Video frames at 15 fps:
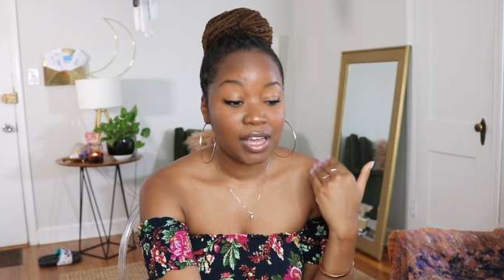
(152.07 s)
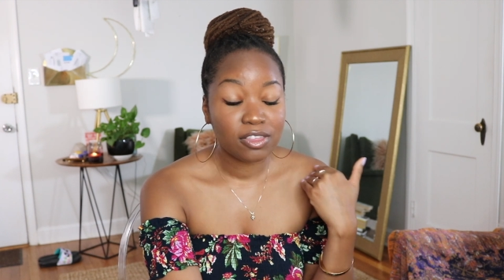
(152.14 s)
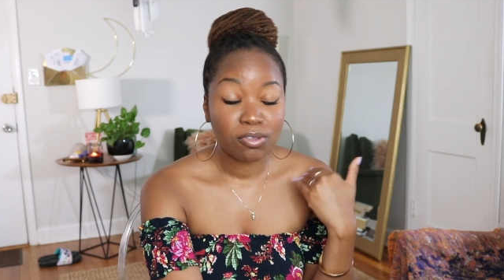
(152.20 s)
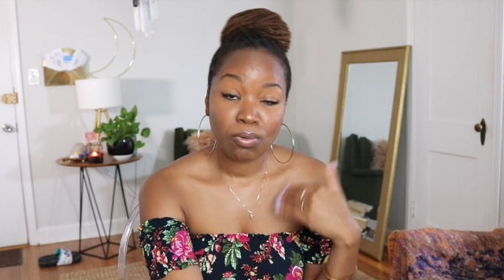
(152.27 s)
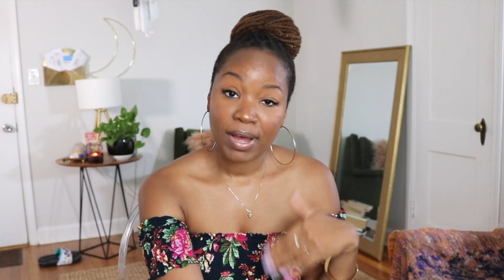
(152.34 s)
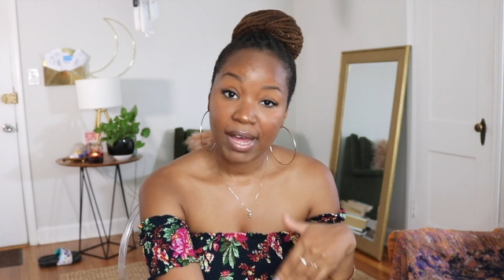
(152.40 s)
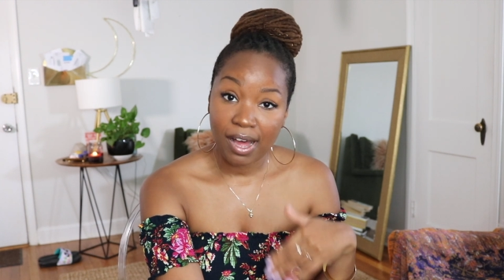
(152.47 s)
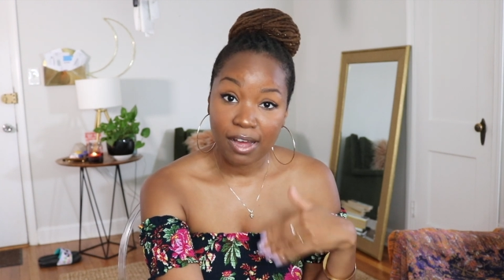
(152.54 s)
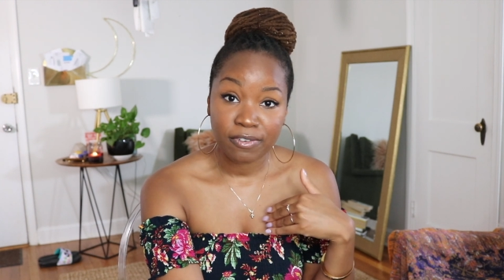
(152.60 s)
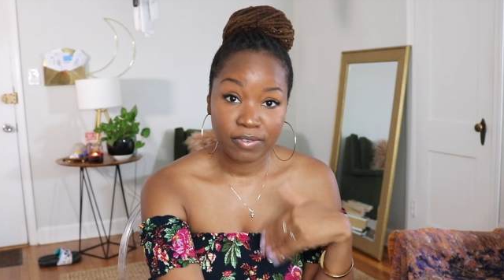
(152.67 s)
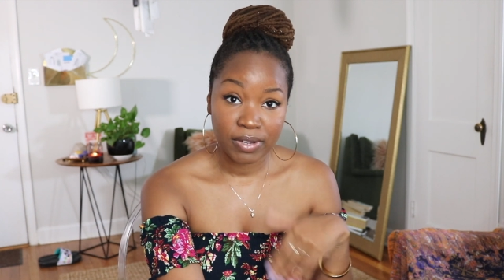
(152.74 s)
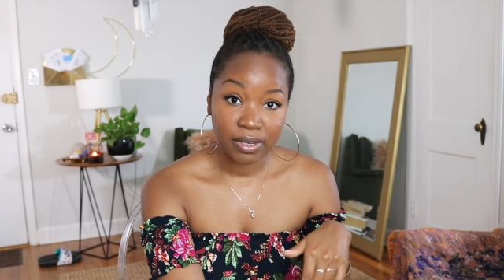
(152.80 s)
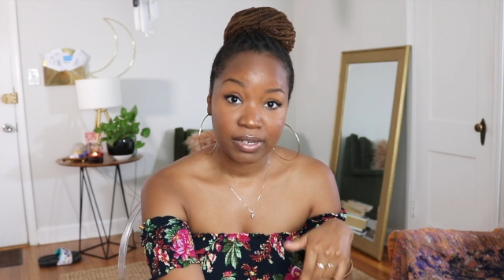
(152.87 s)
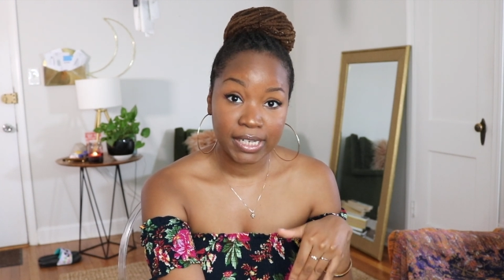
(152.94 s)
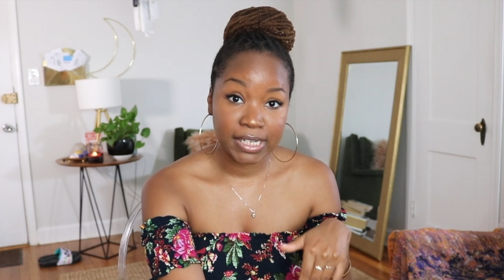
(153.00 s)
And the way I
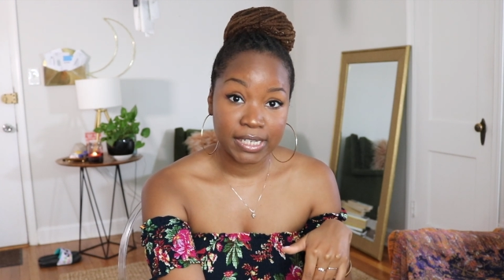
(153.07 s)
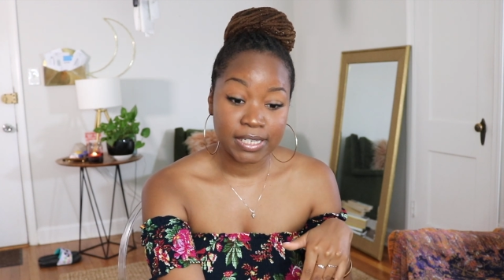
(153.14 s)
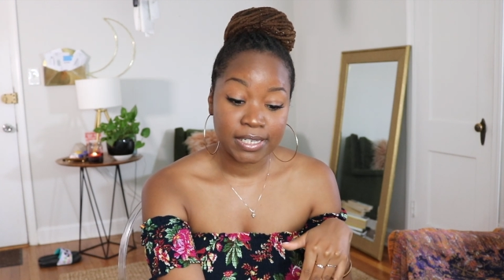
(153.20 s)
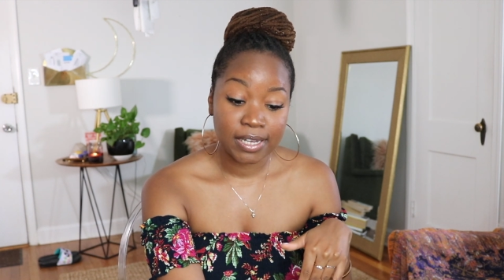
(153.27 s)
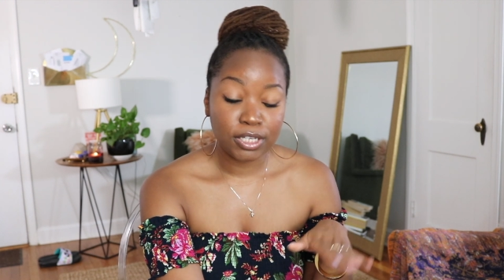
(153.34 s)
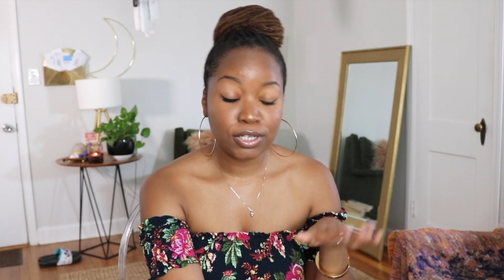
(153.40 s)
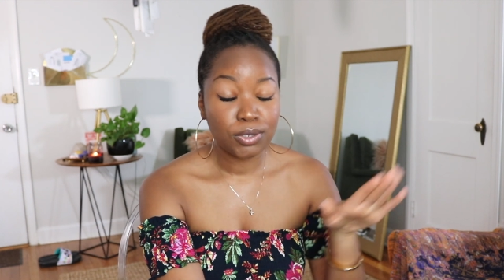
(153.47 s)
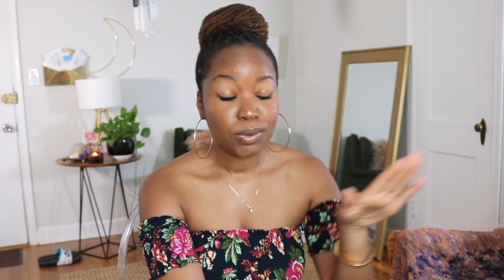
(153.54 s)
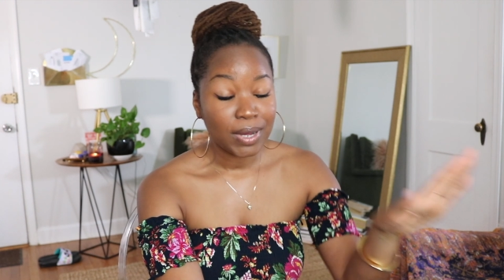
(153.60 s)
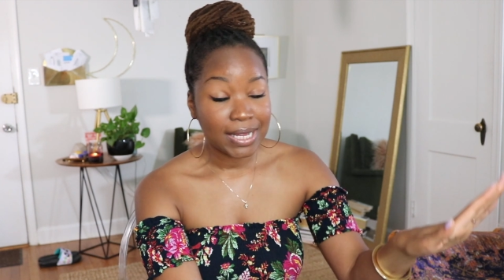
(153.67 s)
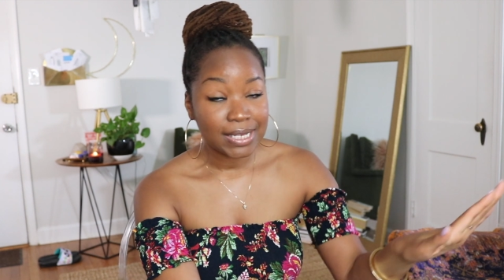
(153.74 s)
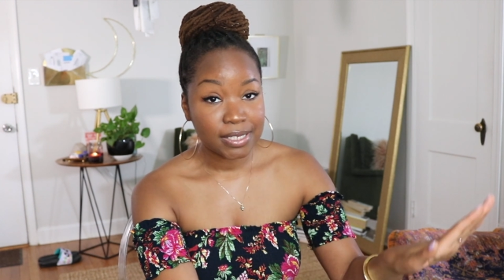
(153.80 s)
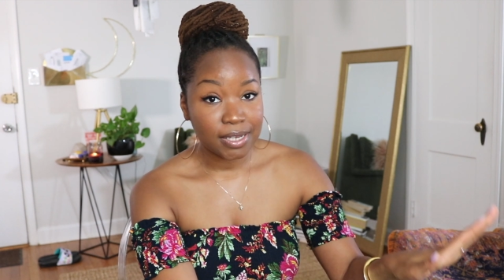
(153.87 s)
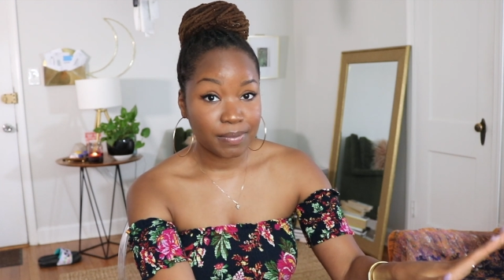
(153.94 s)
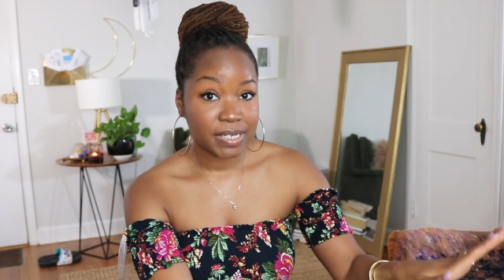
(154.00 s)
feel is, you
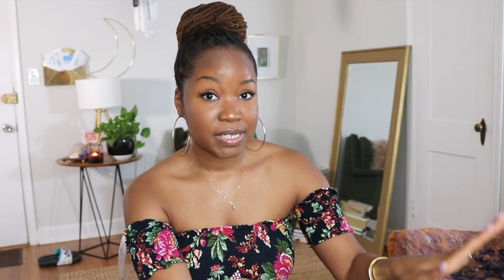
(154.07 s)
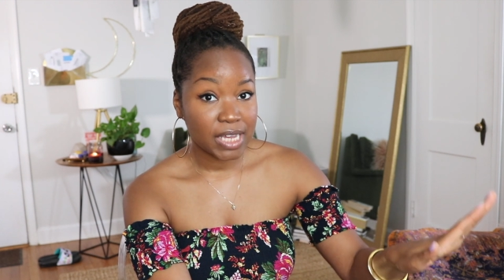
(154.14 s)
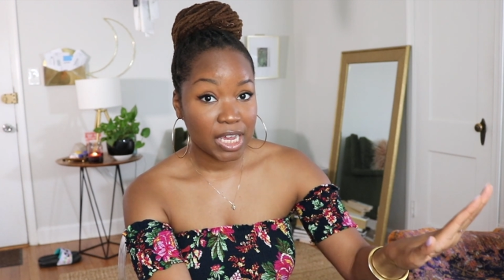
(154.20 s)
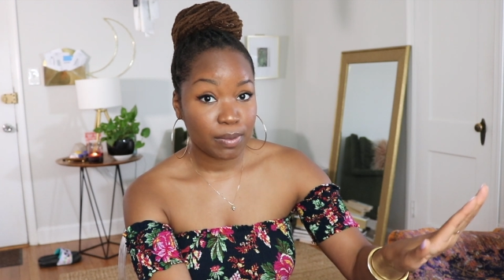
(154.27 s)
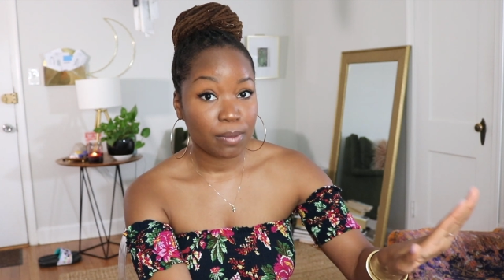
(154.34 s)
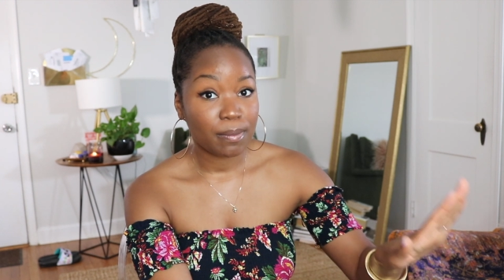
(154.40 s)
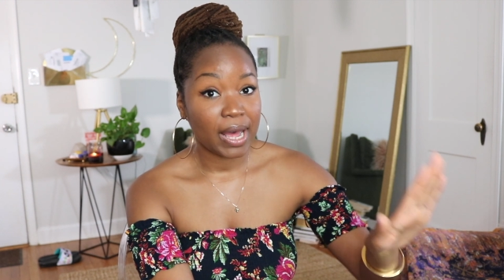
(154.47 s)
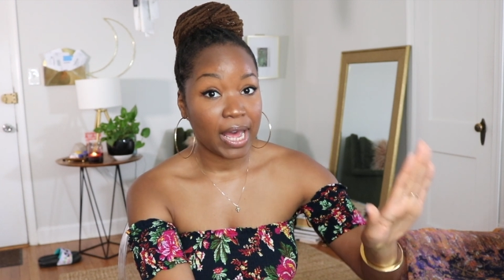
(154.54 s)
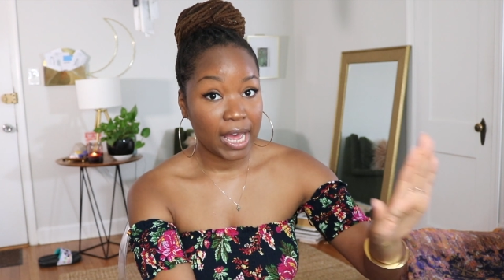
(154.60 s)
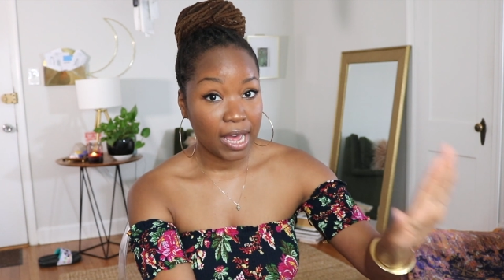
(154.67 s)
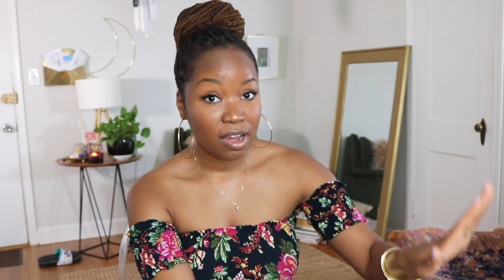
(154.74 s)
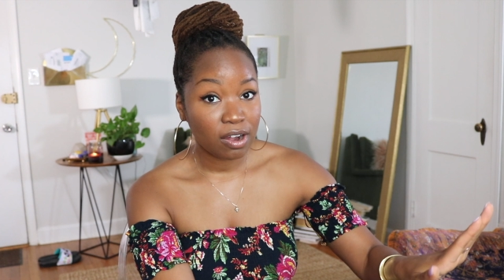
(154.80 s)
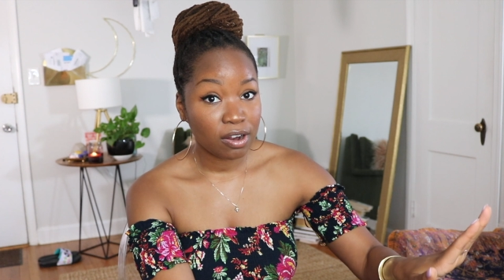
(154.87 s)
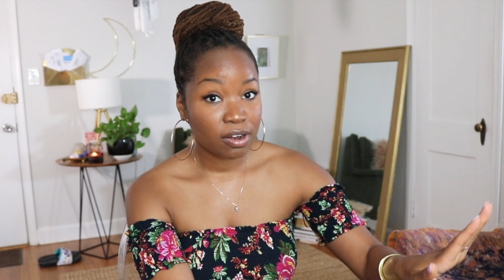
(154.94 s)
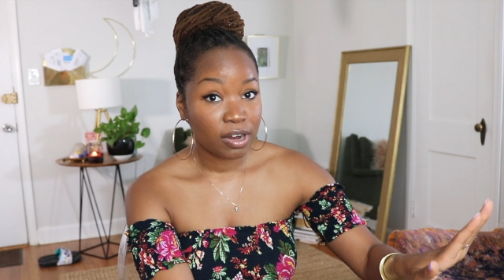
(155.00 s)
got something to say about my
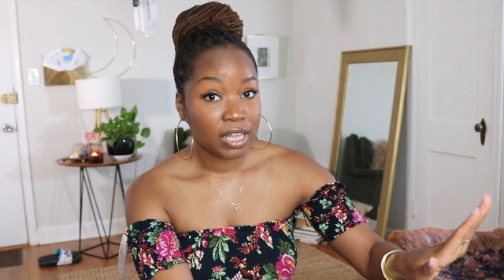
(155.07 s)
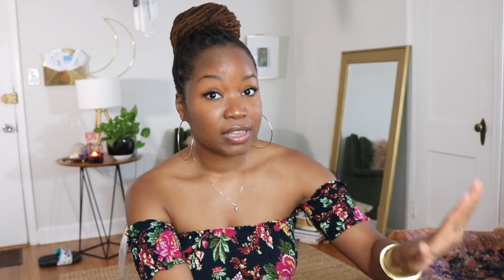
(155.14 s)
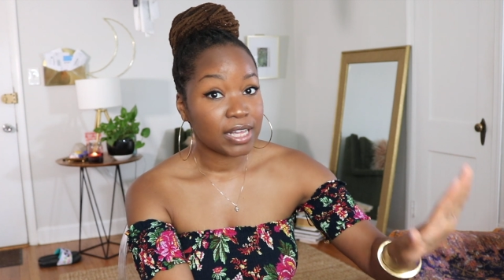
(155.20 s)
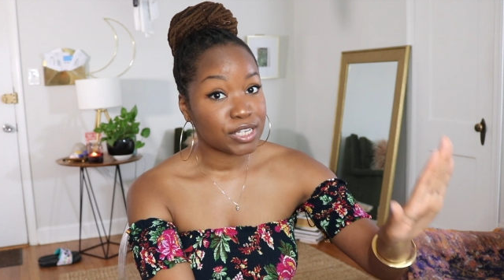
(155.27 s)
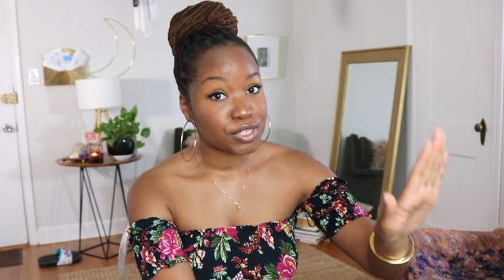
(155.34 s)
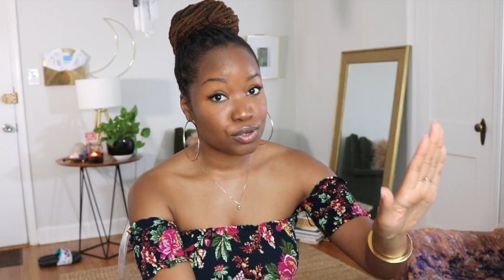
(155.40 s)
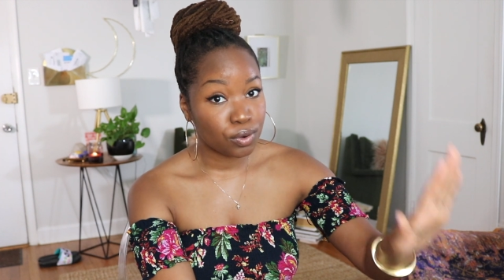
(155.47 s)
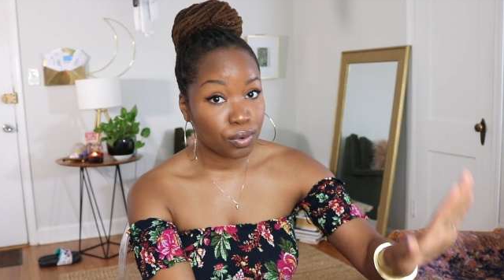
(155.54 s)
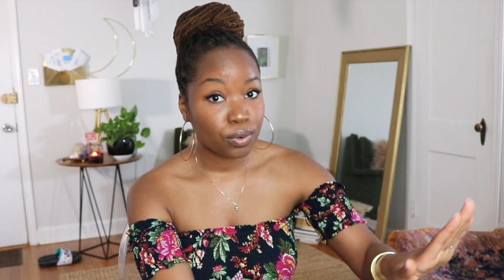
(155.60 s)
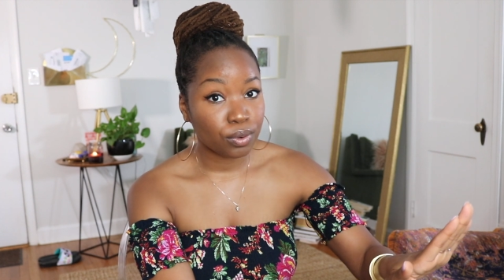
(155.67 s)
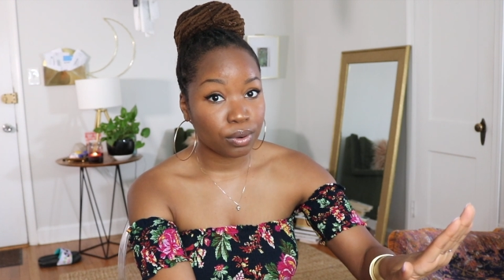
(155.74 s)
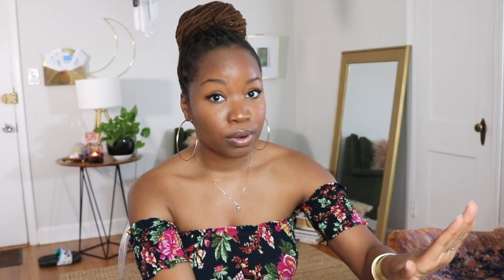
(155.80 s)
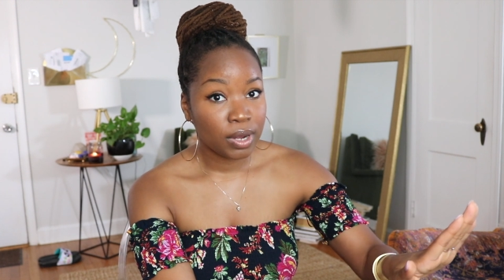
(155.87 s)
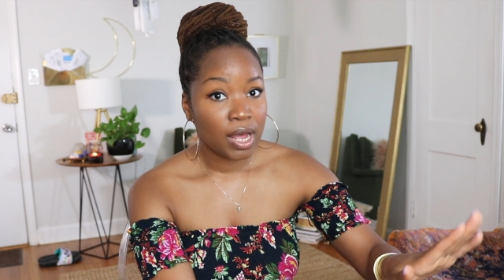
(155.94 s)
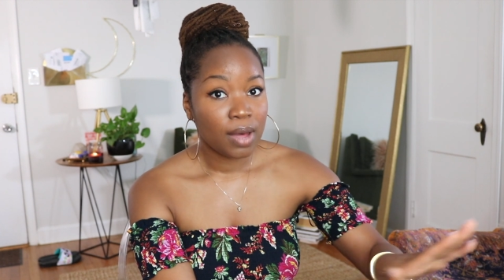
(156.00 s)
hair, that's
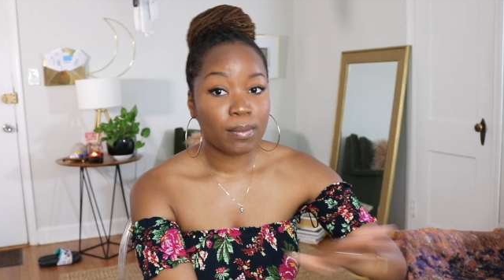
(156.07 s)
cool.